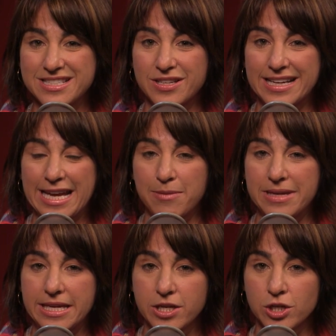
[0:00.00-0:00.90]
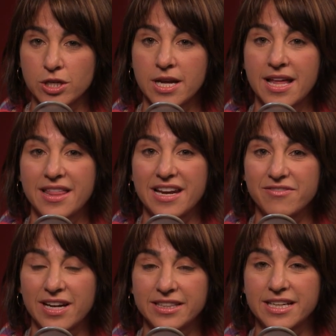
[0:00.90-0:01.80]
until I came here that I
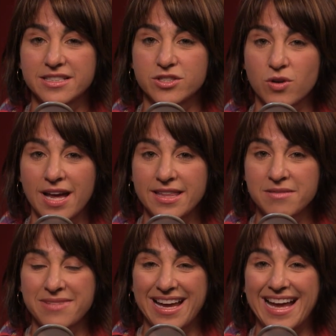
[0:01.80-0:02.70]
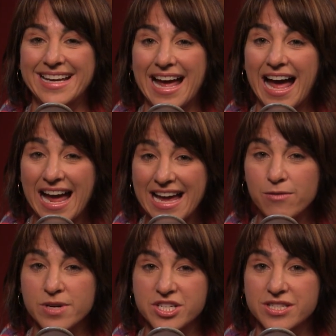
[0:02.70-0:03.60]
finally got to try them. And I
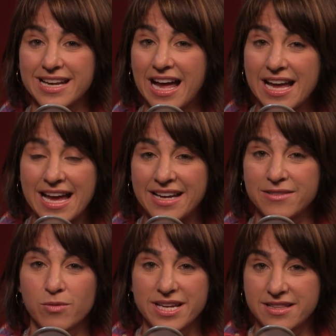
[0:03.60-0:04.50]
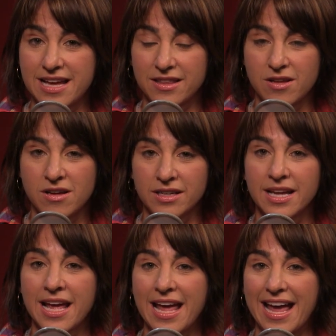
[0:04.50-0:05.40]
wish that I hadn't waited that long.
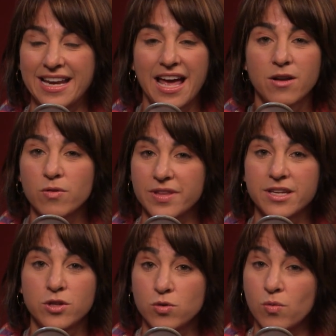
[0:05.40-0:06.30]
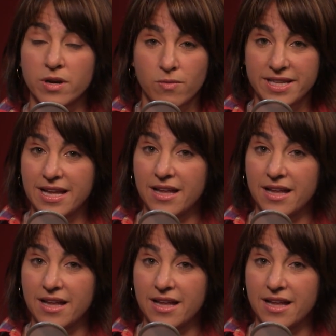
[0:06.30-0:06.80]
And I don't think you want to wait